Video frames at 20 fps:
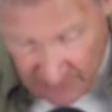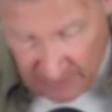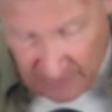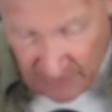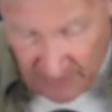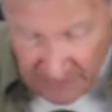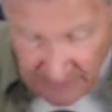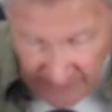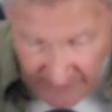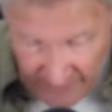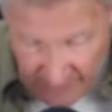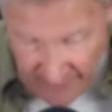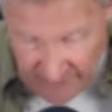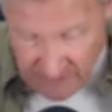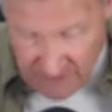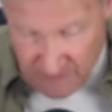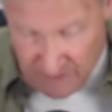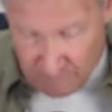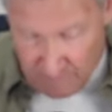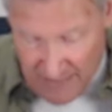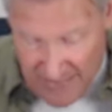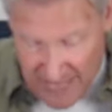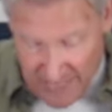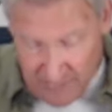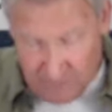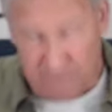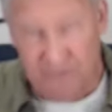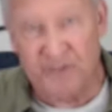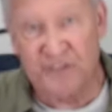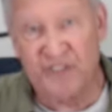unless the man
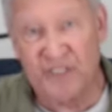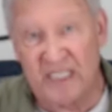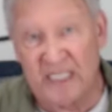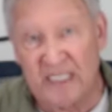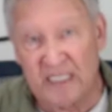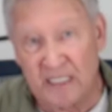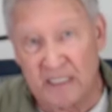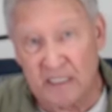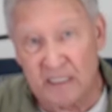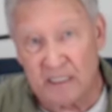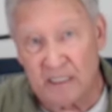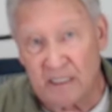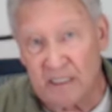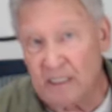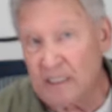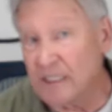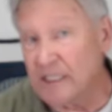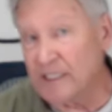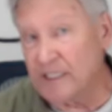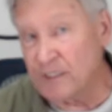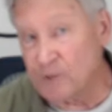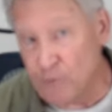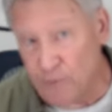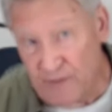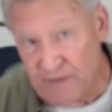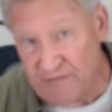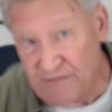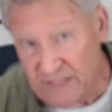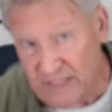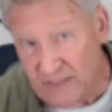of sin is
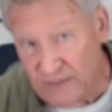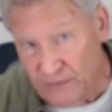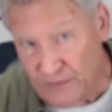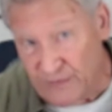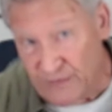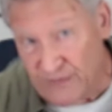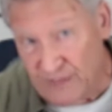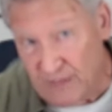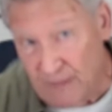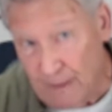revealed.